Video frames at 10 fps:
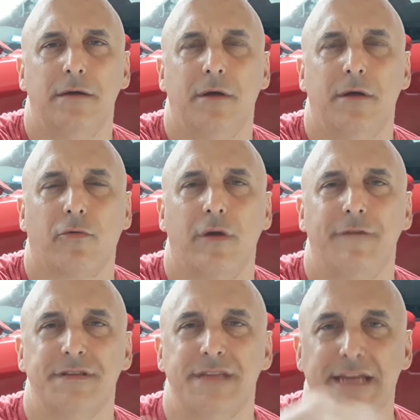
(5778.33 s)

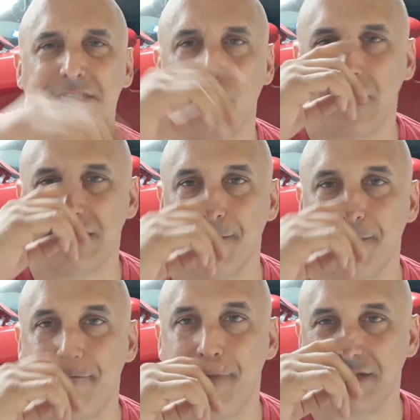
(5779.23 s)
Rift is asking, what is
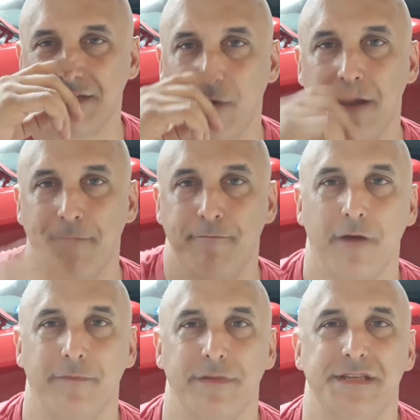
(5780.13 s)
the best way to
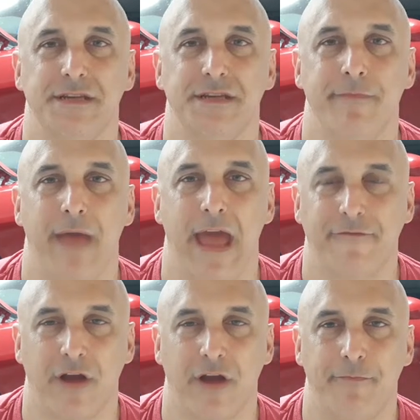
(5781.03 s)
burp the system
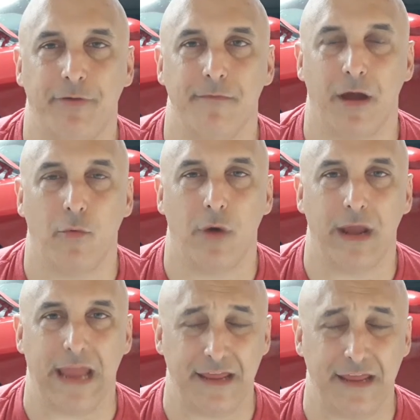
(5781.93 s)
after I put my
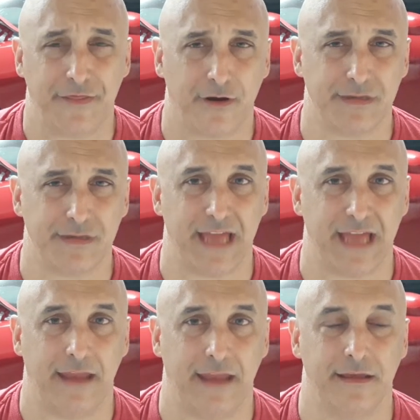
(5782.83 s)
180
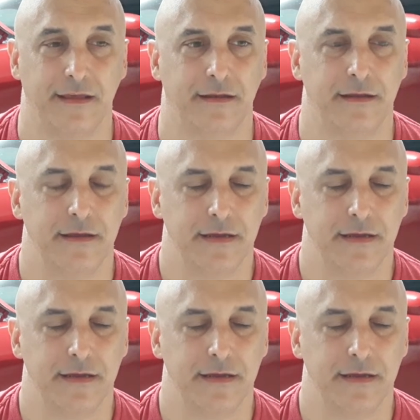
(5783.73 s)
thermostat in?